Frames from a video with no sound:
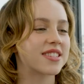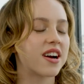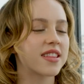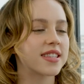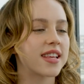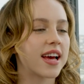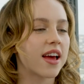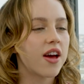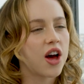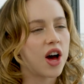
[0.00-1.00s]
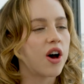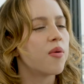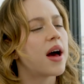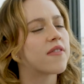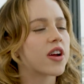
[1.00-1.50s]
TikTok that's like,
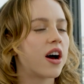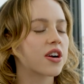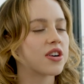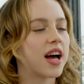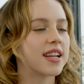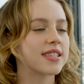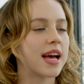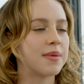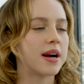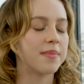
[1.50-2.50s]
oh, every hot girl had a slimer.